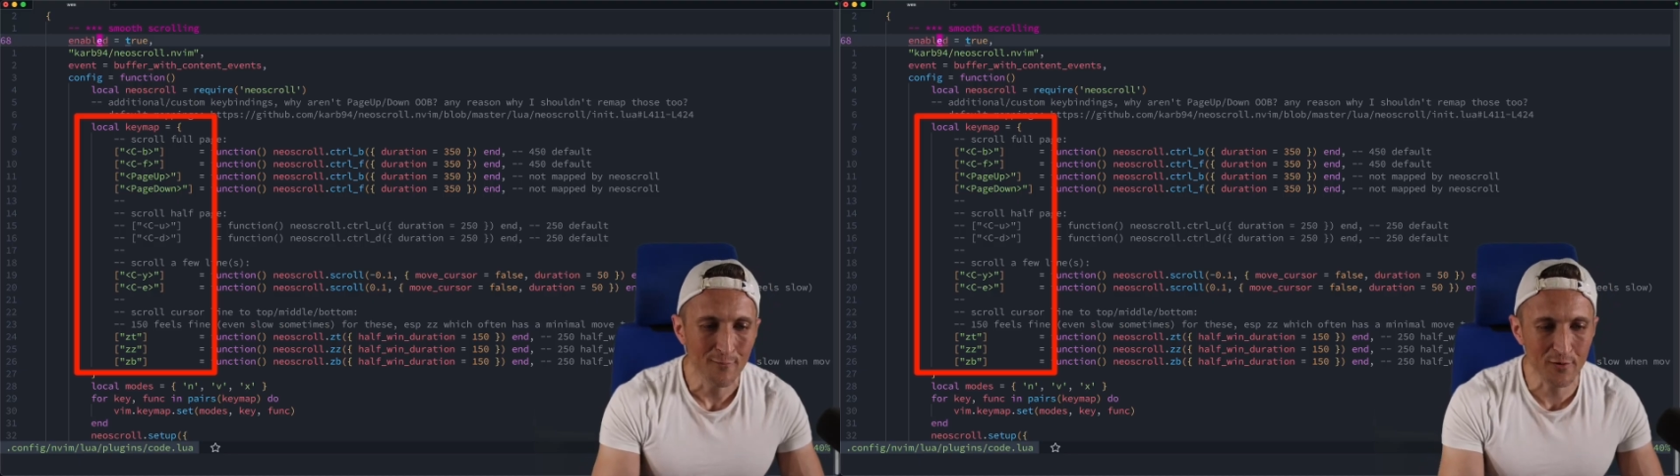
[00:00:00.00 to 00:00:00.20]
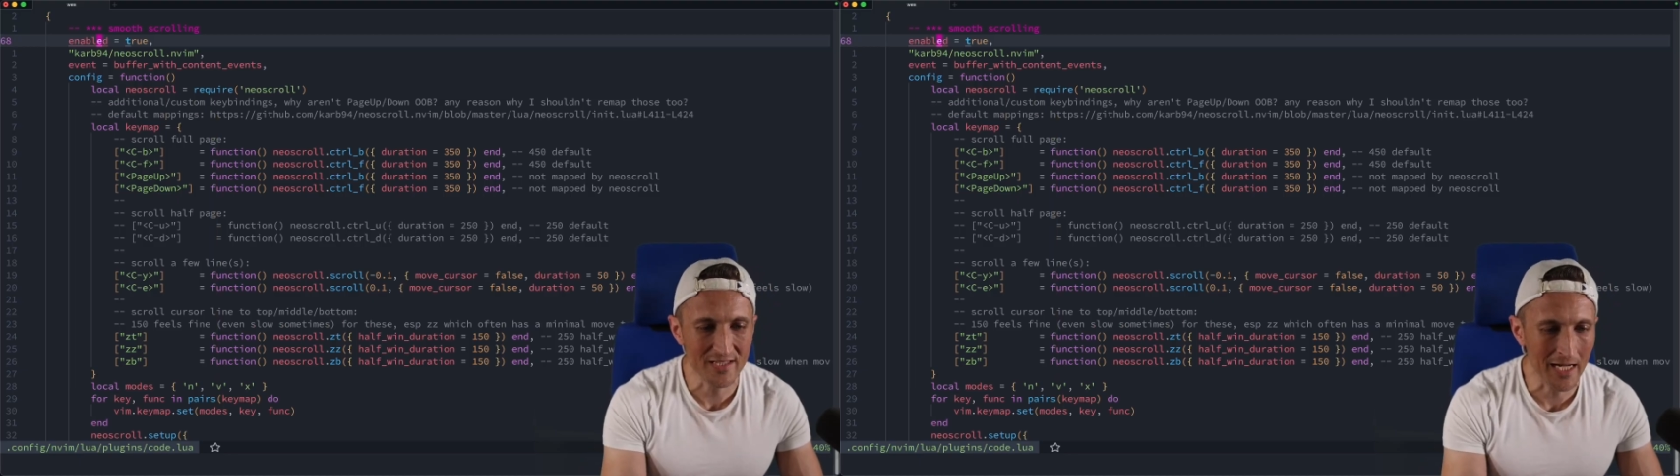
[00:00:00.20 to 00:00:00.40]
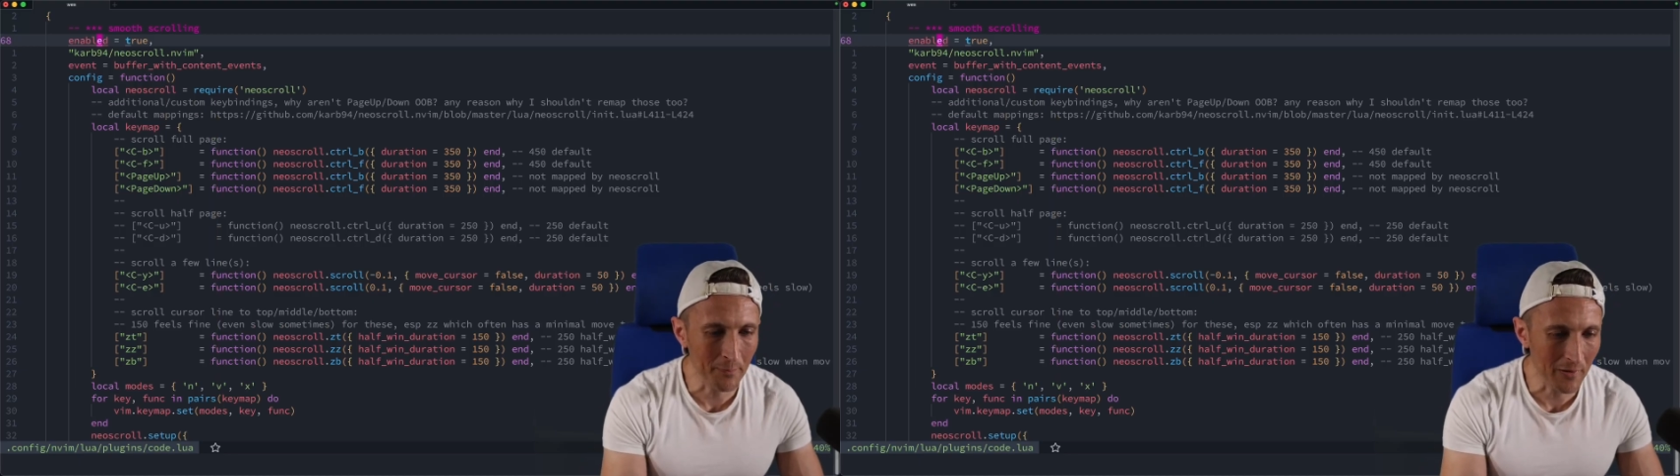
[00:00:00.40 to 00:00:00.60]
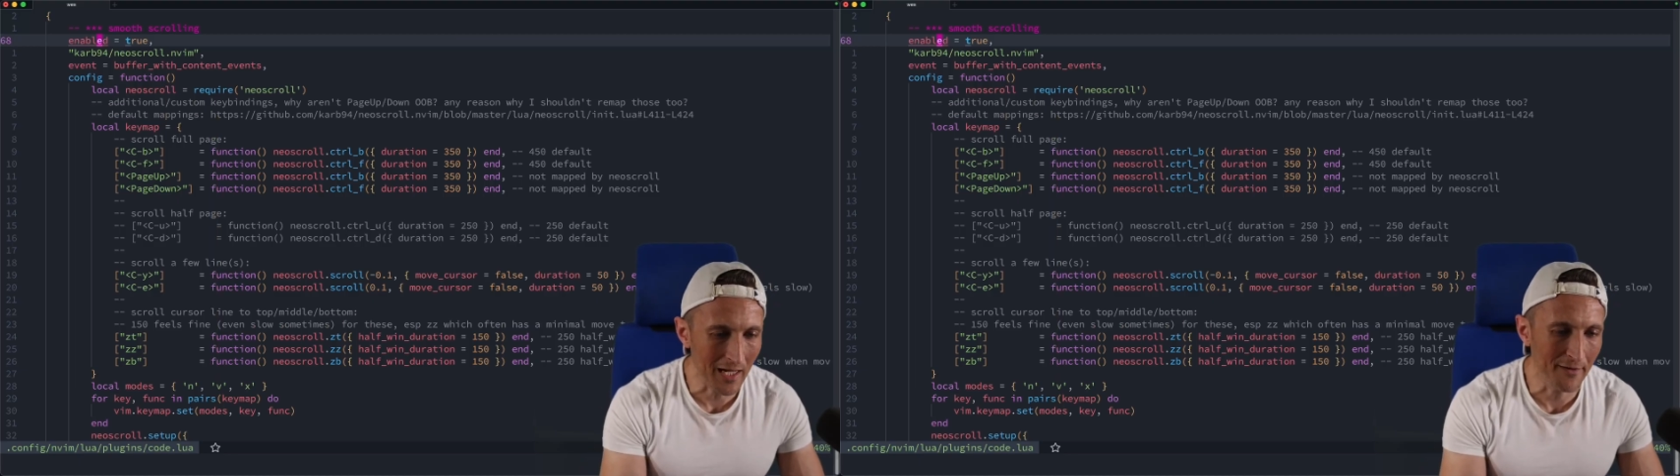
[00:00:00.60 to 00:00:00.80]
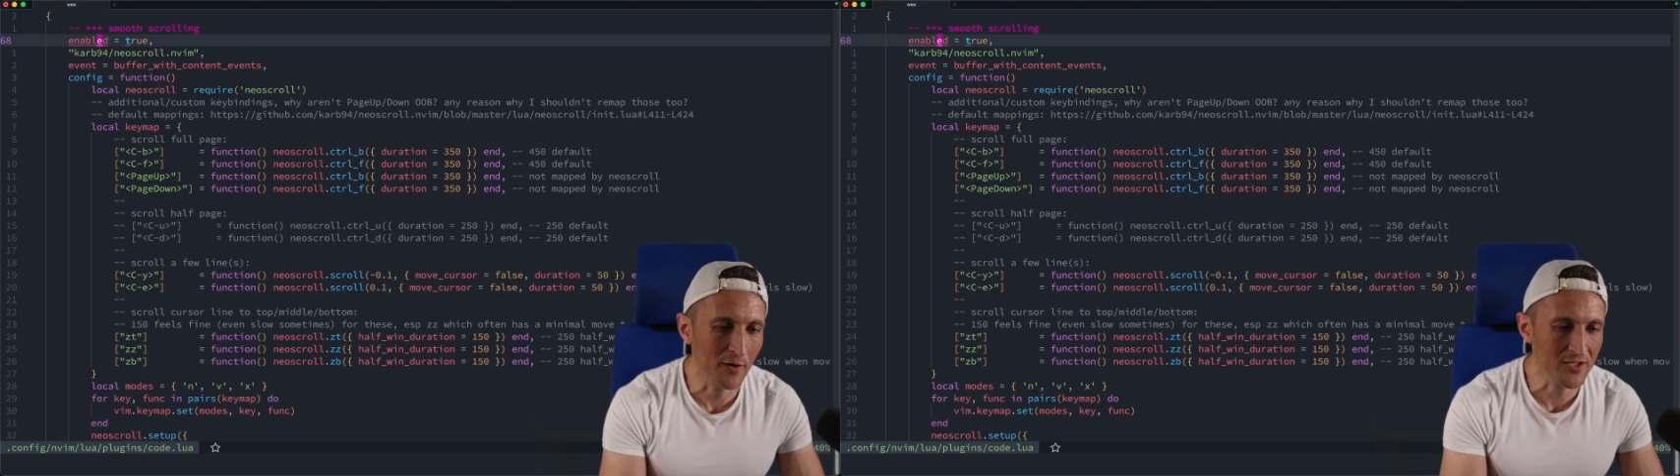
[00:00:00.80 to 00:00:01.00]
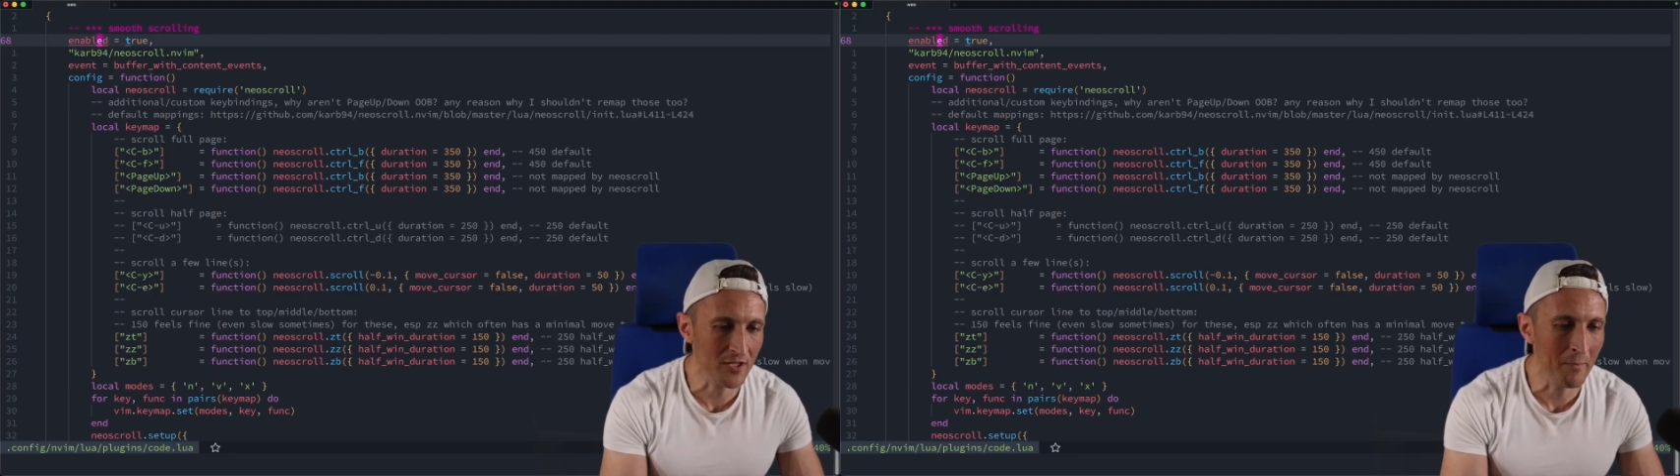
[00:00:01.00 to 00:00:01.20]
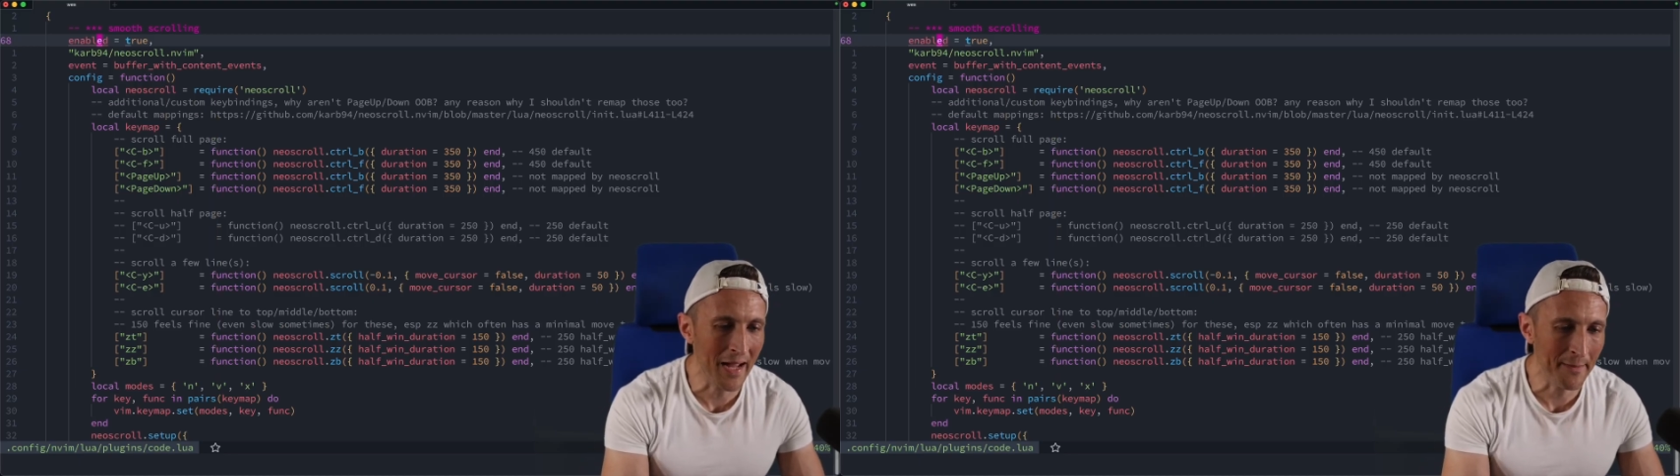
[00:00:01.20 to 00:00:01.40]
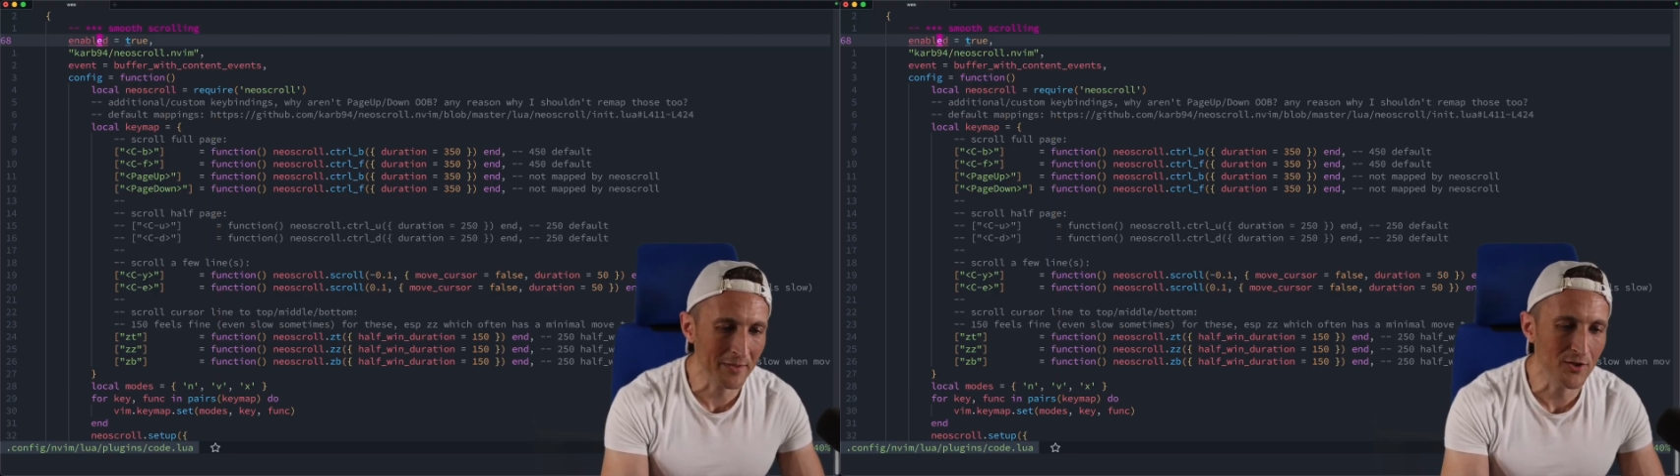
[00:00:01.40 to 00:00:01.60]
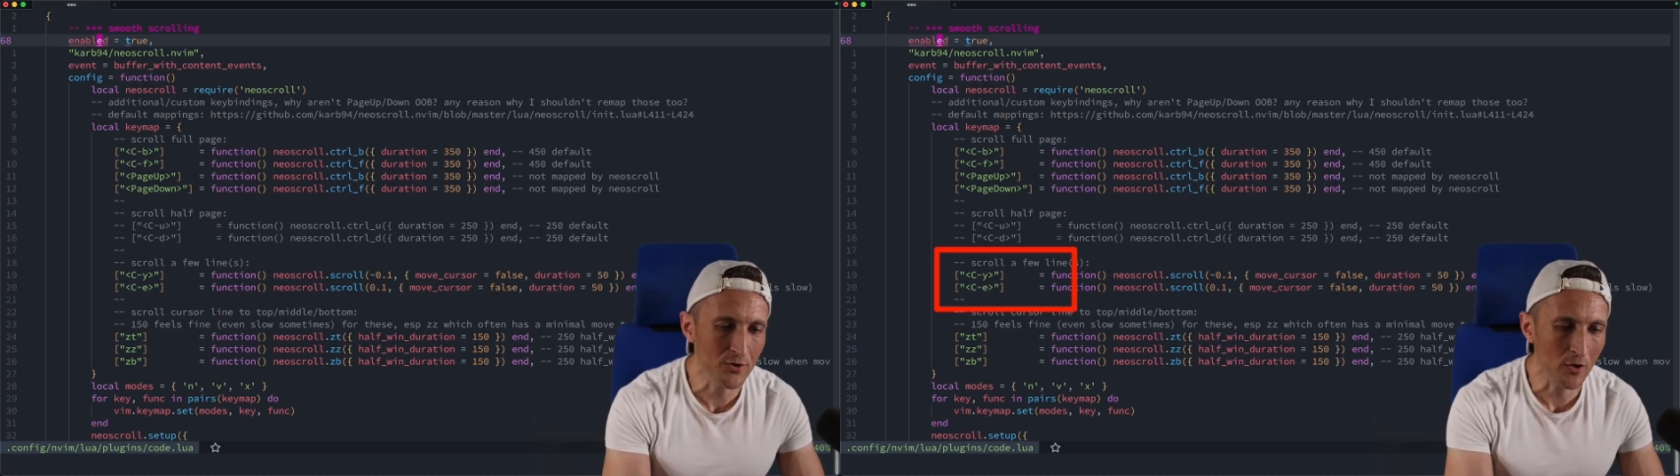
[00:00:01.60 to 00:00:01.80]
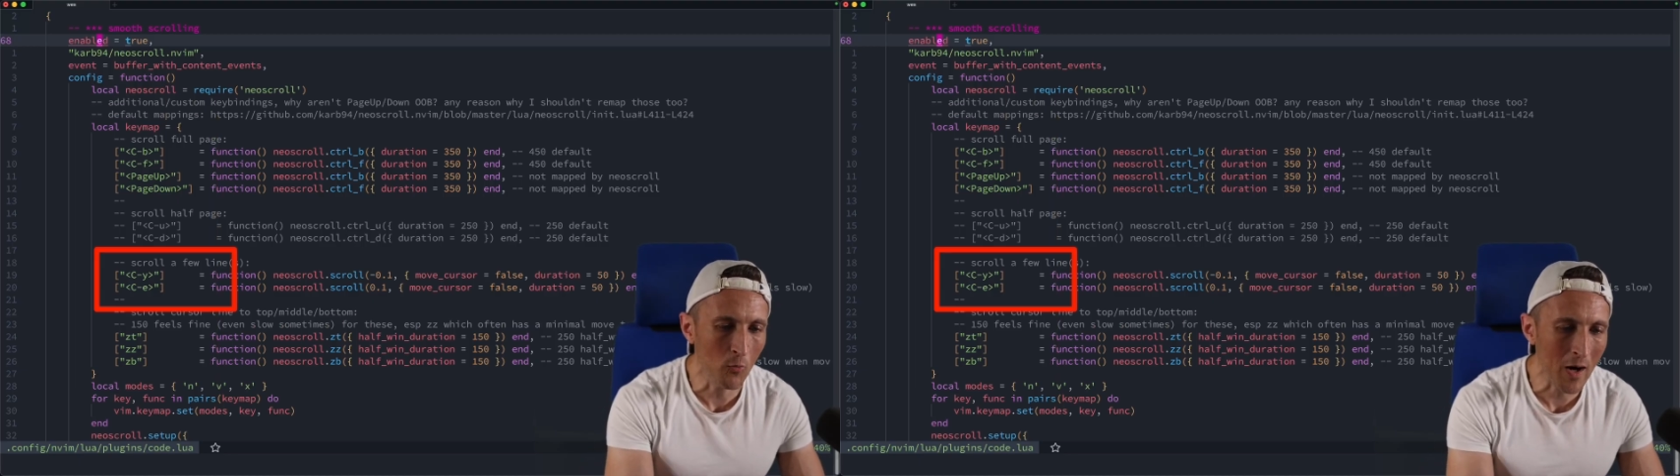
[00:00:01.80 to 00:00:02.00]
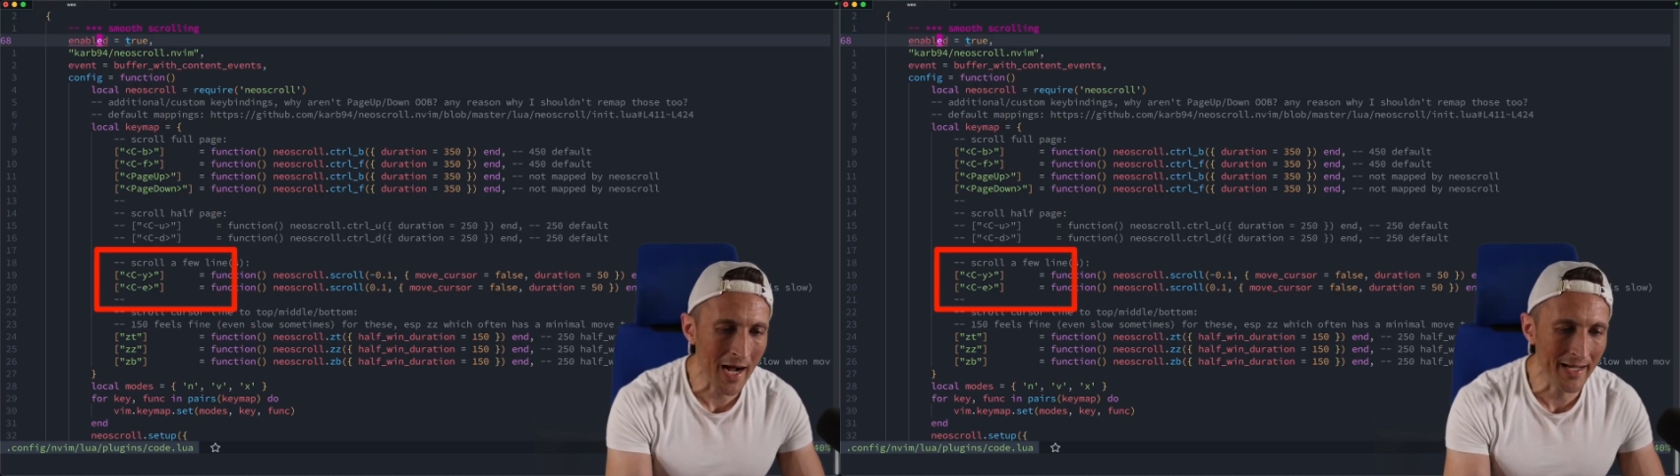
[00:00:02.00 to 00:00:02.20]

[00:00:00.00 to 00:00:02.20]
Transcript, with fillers: For example, I've also mapped Control Y